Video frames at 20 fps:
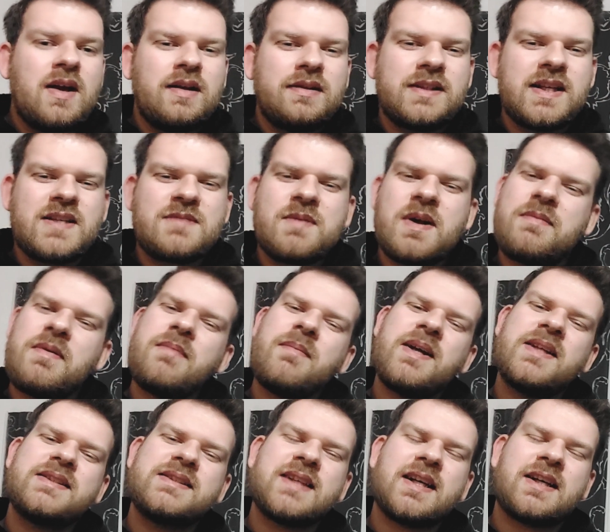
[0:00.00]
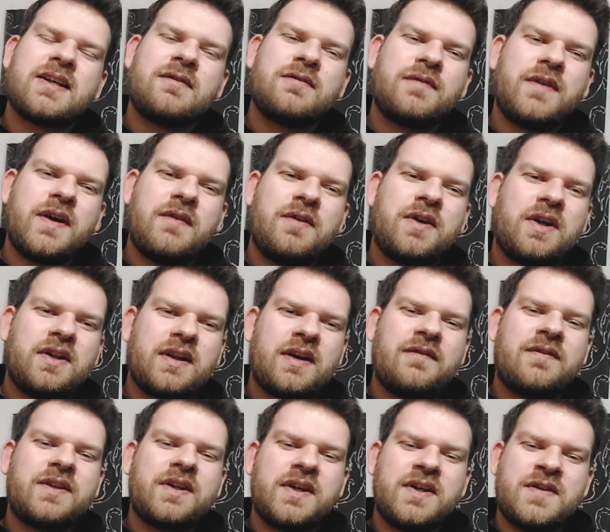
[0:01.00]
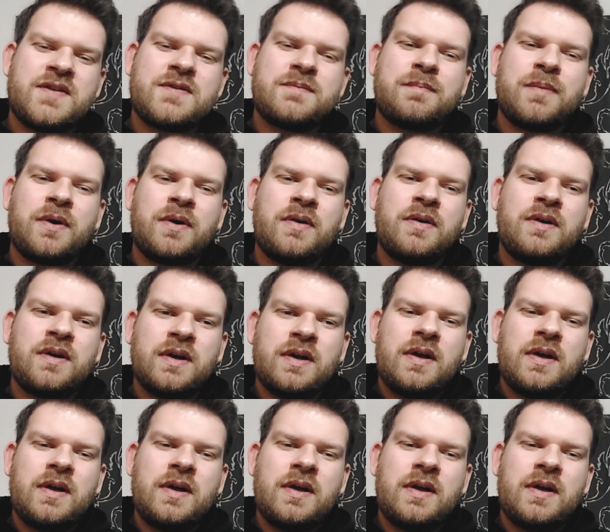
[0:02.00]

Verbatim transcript: This might be my second favorite after INSPO.